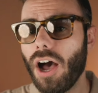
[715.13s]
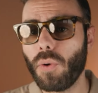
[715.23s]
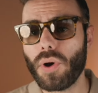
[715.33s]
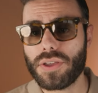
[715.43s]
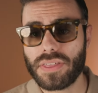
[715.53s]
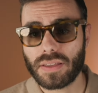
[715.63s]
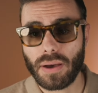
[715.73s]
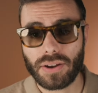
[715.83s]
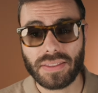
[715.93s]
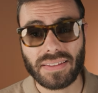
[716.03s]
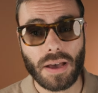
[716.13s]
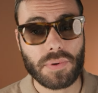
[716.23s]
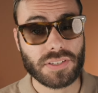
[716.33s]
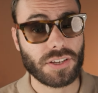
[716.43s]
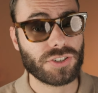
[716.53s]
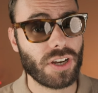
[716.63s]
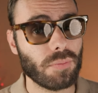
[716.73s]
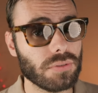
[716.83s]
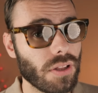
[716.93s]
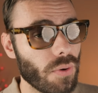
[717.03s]
uh, what you think about it in the comment section
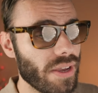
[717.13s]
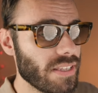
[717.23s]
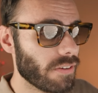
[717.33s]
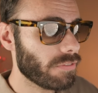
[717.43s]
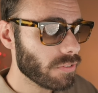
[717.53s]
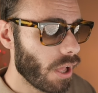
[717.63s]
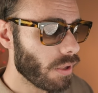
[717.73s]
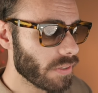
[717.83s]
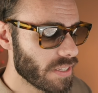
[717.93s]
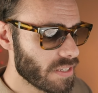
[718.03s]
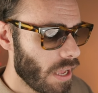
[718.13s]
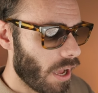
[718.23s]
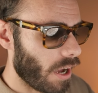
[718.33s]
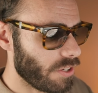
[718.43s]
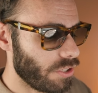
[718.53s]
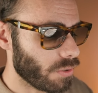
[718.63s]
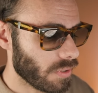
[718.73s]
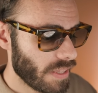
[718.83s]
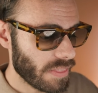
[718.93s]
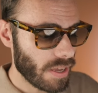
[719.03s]
down below. Is it flawless? Uh, do you
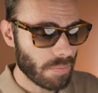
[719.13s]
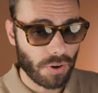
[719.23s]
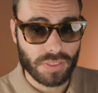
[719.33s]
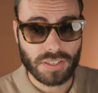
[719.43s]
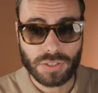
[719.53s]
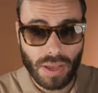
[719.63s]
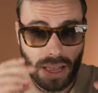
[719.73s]
like them? Are they too